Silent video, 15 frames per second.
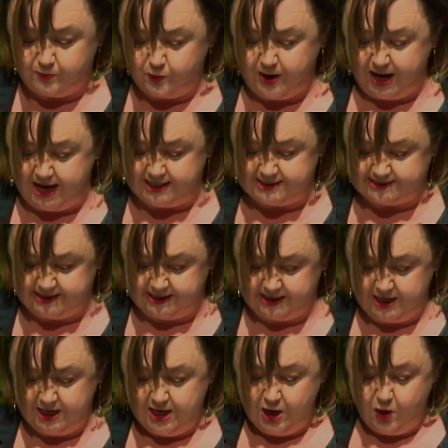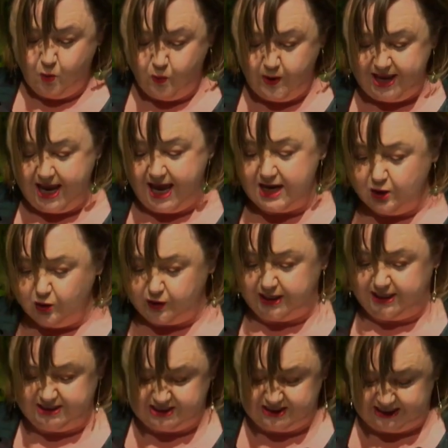housing, we are
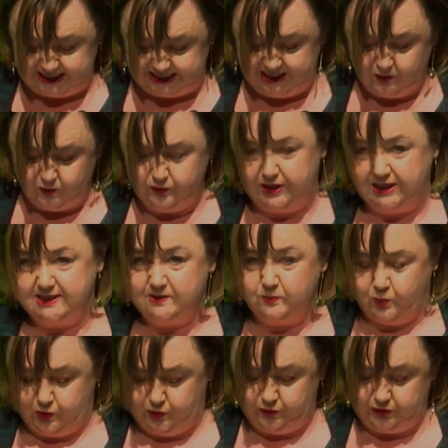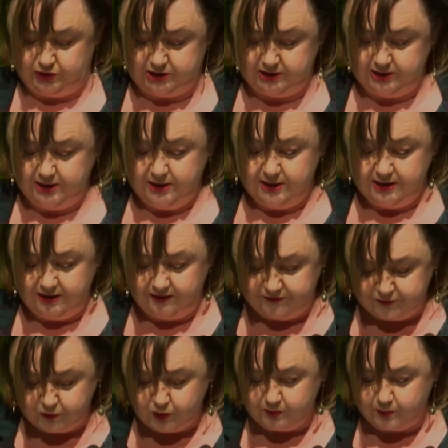looking to heal this wound. The
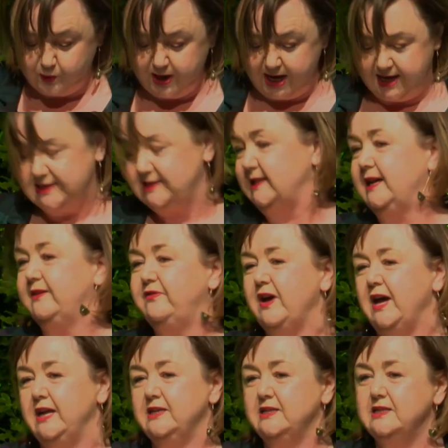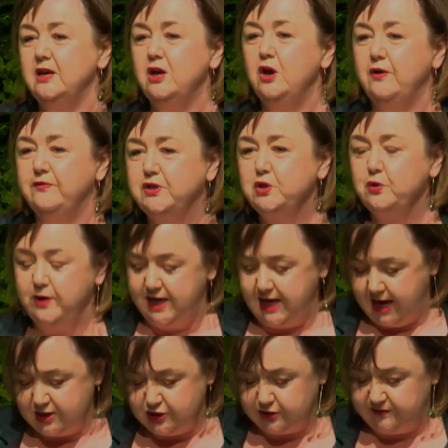Affordable Housing Fund of
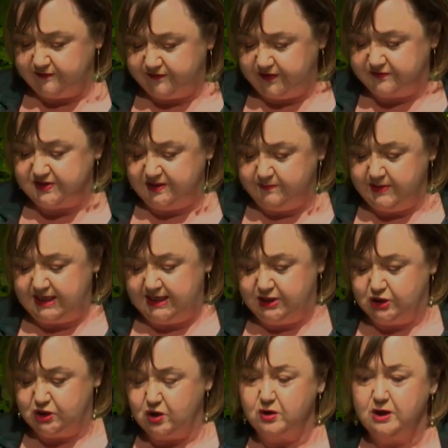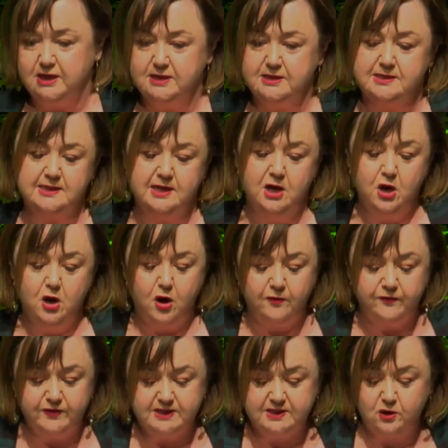$350 million
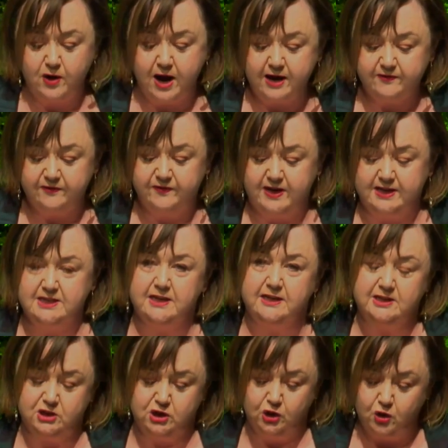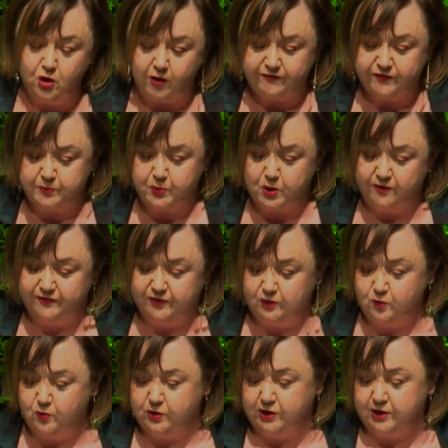offers grant funding to not-for-profit
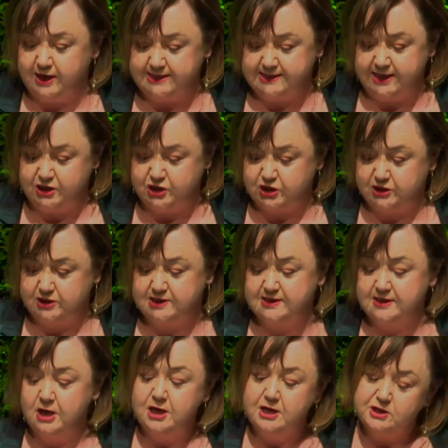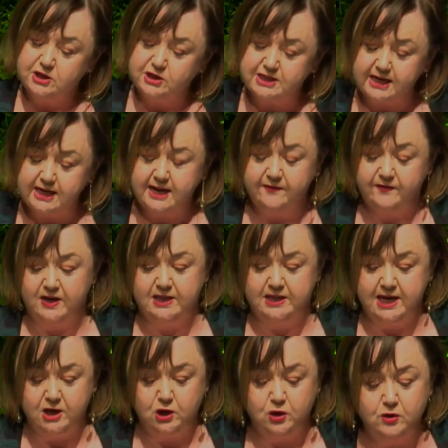organisations to deliver
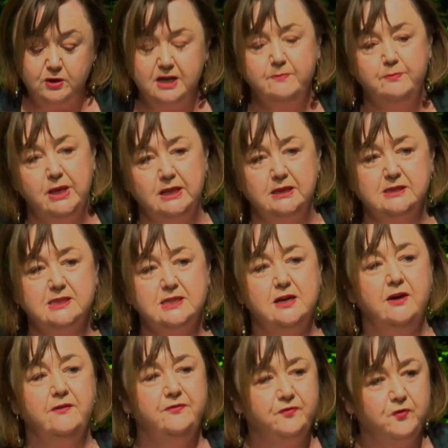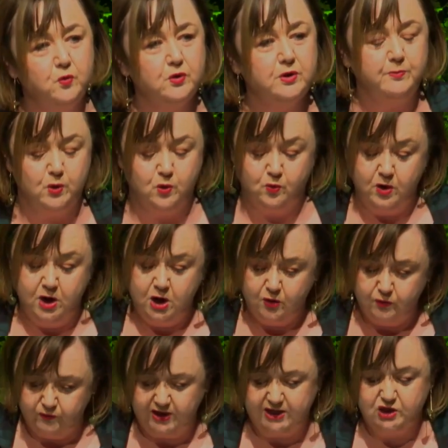that newly built affordable
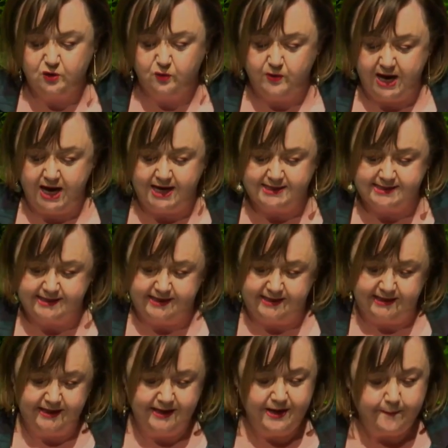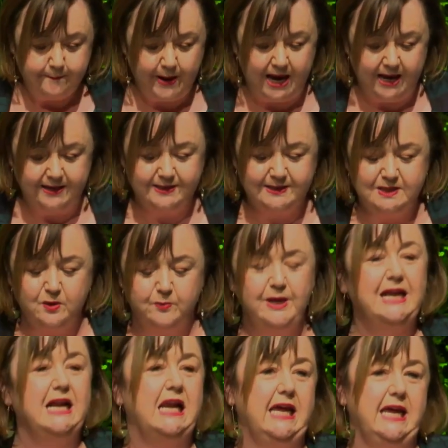rental housing. But to be
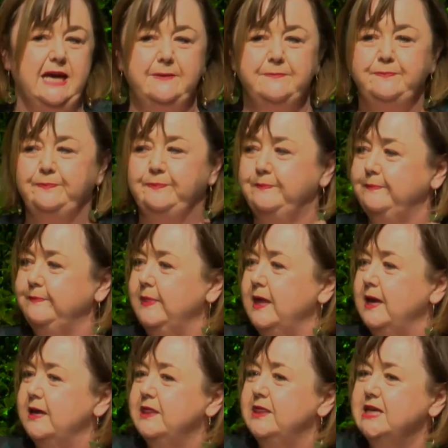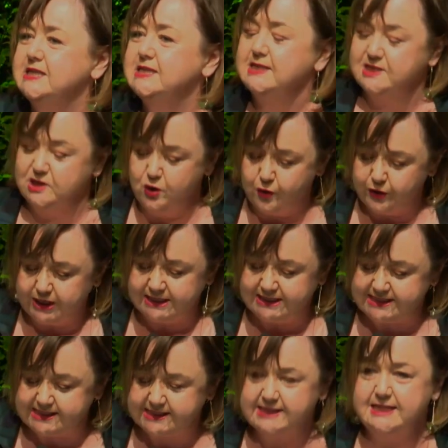clear, this is not
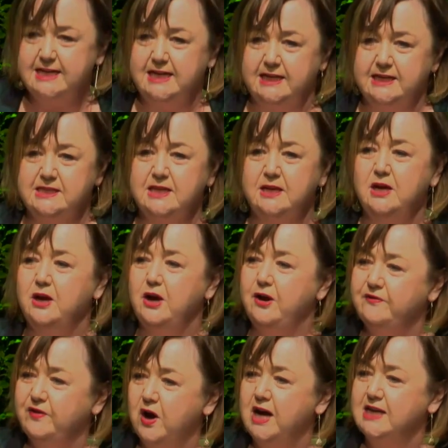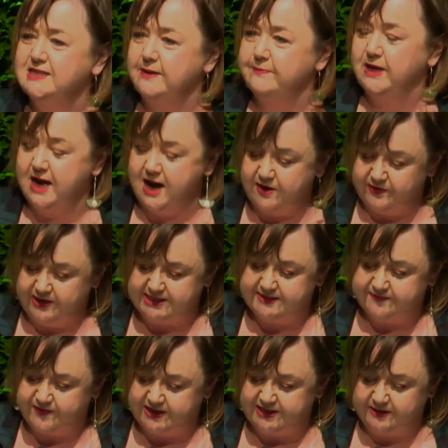instead of
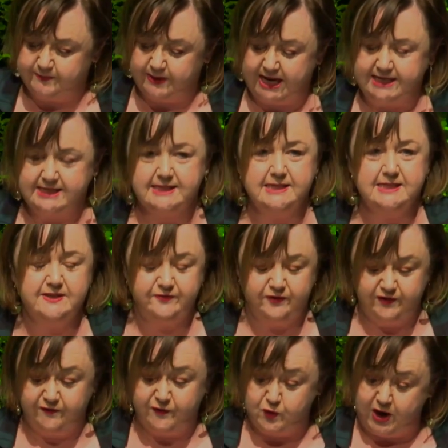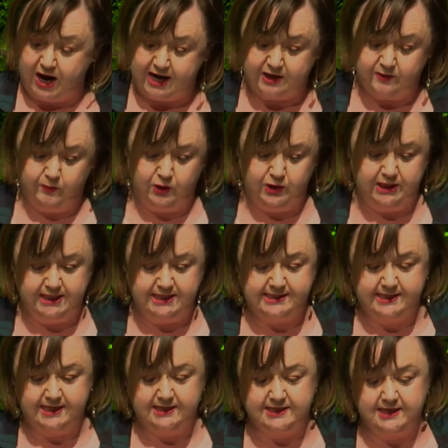IRRS-funded places for our community
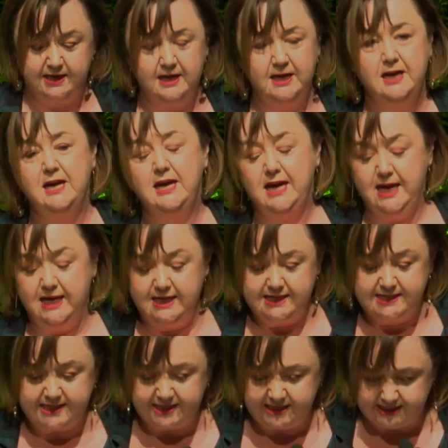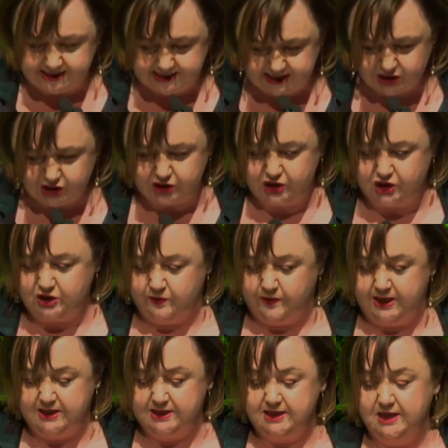sector. It is in addition to
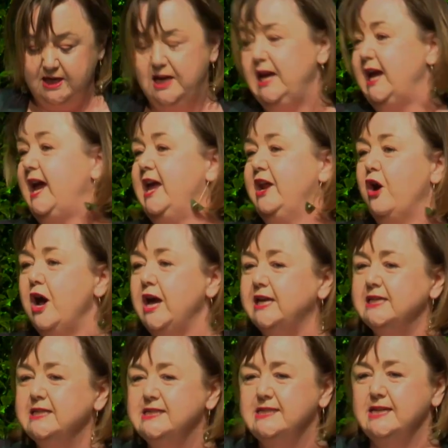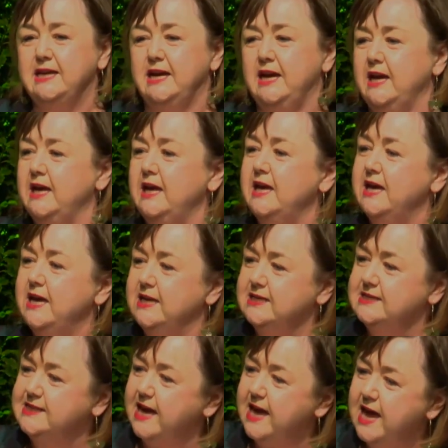it, and I consider it
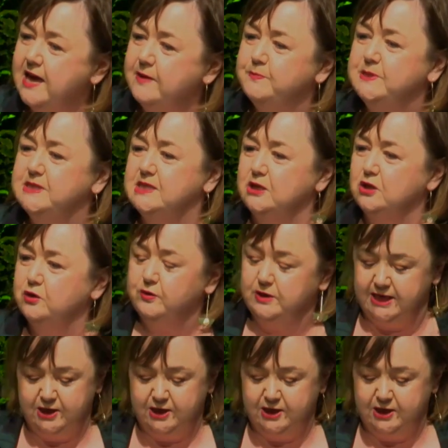is absolutely